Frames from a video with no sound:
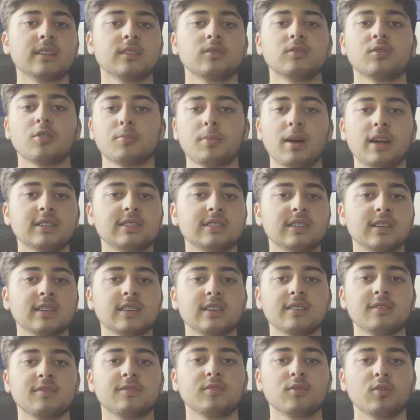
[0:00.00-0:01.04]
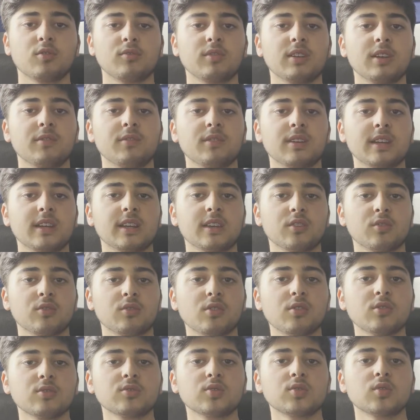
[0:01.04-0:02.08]
no matter if you're rereading your
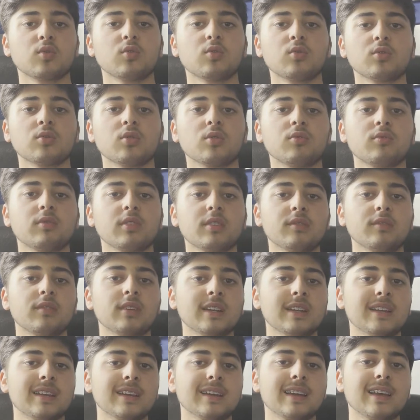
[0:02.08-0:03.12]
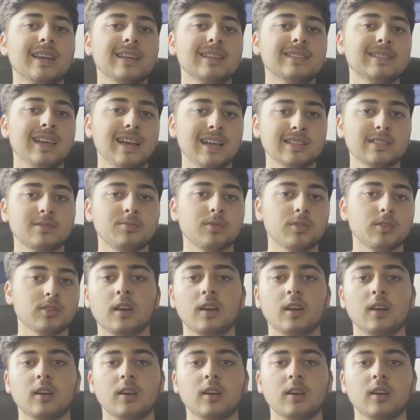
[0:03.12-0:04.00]
notes or you're rereading a textbook.